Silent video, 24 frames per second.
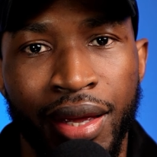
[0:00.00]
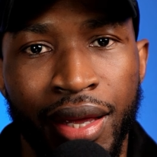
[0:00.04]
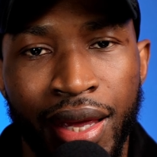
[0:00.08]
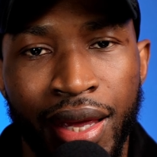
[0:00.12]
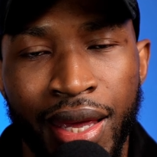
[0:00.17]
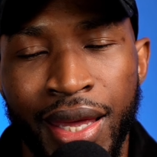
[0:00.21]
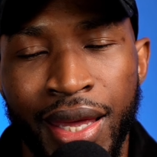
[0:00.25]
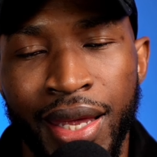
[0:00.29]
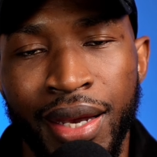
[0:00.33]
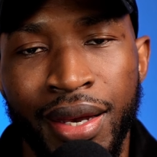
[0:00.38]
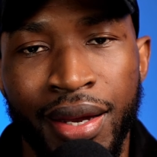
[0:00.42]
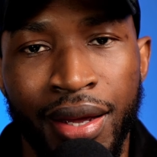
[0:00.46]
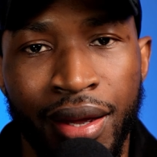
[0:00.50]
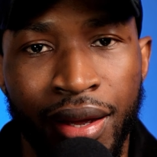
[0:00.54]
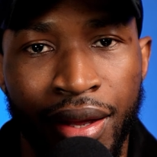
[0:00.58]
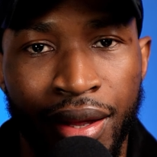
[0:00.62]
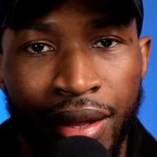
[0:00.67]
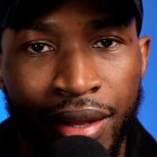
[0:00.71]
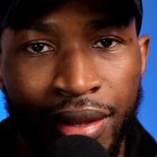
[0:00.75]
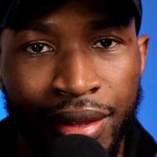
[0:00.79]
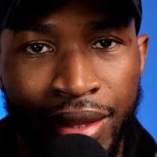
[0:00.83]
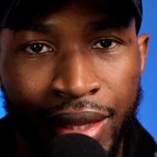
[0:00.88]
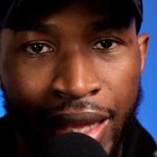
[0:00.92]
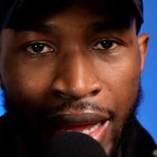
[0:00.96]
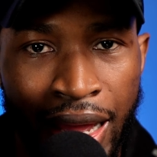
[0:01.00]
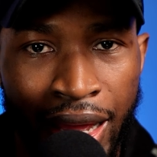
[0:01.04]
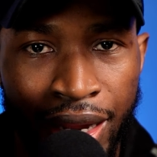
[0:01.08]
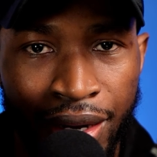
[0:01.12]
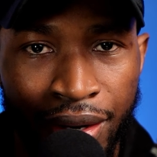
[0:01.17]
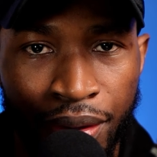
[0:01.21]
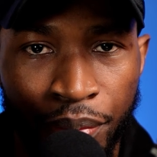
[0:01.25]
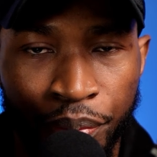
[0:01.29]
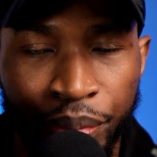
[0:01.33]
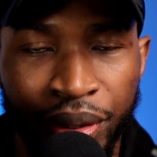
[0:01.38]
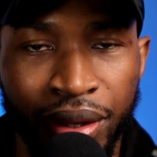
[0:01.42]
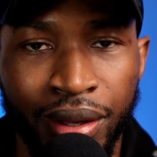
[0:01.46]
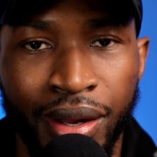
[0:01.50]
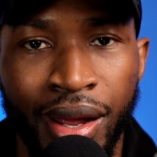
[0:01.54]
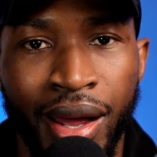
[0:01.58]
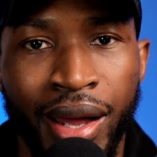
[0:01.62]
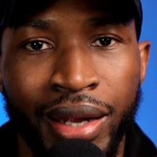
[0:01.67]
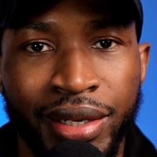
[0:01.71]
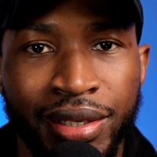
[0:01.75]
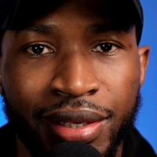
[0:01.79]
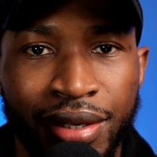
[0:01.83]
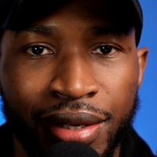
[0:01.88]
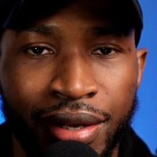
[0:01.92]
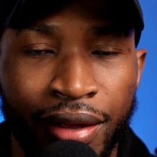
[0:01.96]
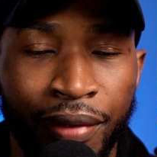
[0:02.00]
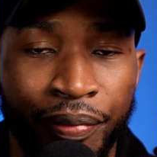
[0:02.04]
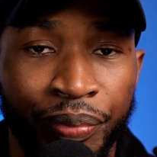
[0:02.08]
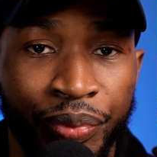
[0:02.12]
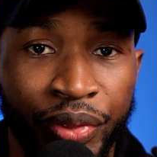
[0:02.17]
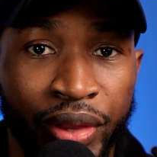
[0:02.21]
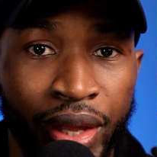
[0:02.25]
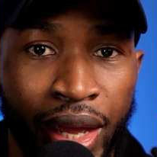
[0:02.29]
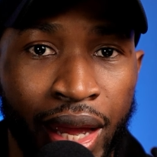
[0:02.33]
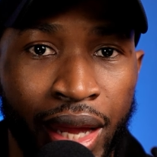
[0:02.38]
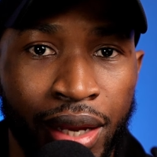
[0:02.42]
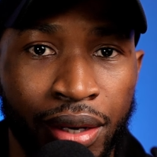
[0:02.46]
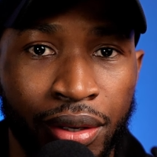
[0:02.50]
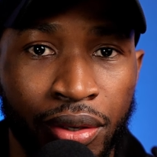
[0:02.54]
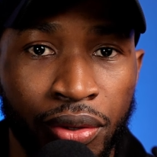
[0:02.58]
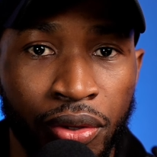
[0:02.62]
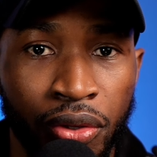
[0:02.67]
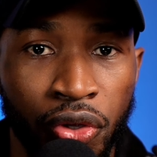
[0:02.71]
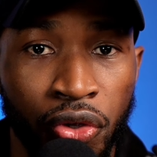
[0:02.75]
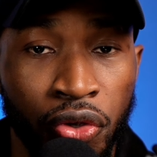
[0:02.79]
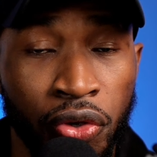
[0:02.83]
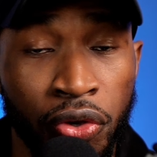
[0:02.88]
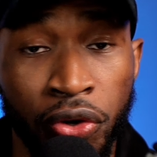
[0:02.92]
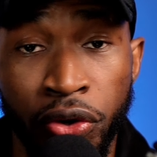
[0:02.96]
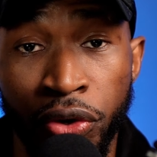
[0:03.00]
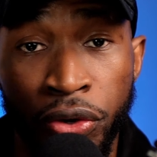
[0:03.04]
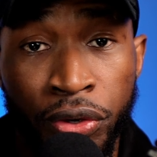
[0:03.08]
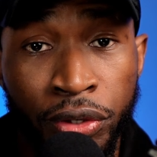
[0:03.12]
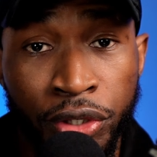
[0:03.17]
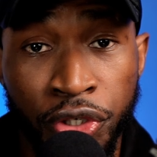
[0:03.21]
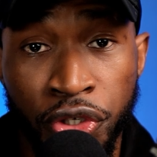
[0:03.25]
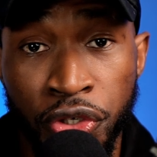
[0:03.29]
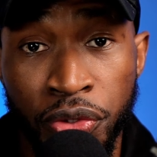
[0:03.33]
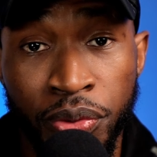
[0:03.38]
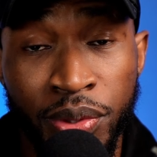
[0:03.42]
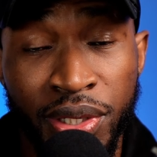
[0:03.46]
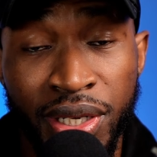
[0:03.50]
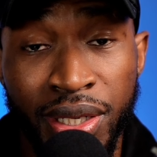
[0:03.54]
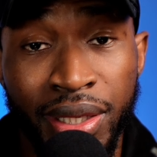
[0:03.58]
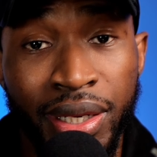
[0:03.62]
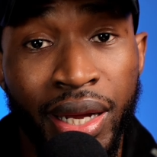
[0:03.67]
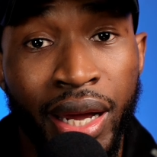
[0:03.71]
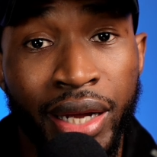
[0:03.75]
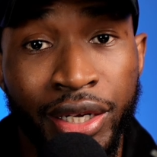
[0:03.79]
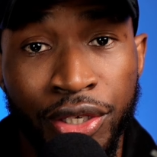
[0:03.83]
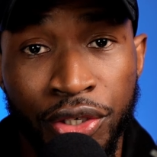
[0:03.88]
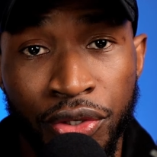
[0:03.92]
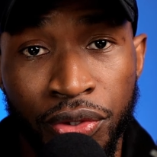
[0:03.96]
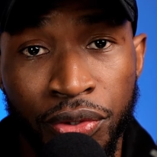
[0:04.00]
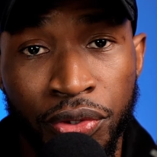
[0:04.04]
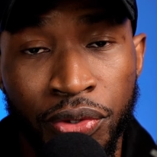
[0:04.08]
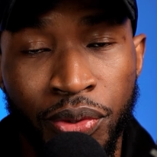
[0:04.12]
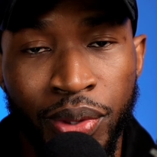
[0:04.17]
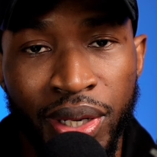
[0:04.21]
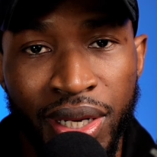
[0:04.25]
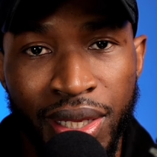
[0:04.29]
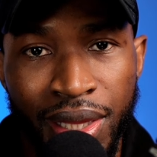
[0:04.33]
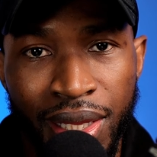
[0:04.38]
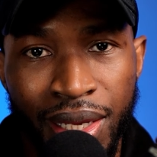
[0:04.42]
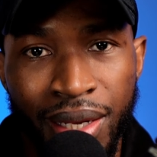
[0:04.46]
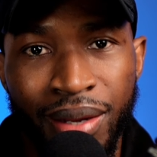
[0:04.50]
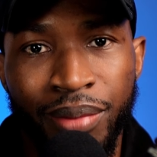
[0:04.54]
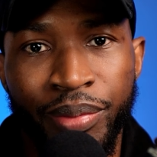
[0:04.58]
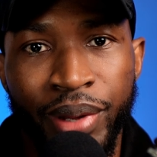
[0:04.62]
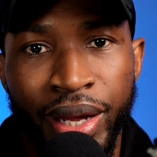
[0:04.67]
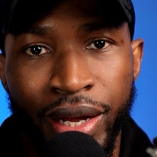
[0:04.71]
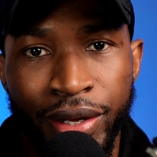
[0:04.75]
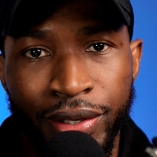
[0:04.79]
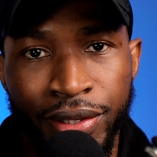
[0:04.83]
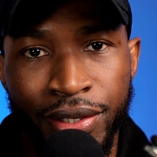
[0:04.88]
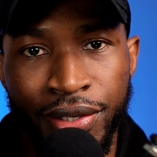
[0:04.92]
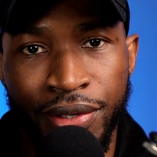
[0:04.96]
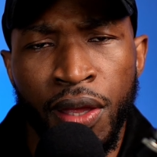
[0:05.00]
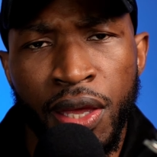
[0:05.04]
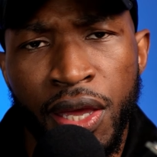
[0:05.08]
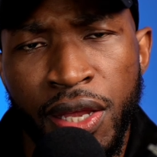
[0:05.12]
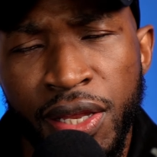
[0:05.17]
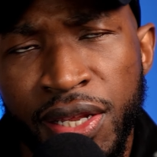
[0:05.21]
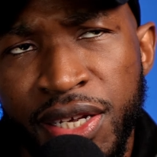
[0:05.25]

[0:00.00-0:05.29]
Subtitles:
in that plot that you're choosing not to do anything about. And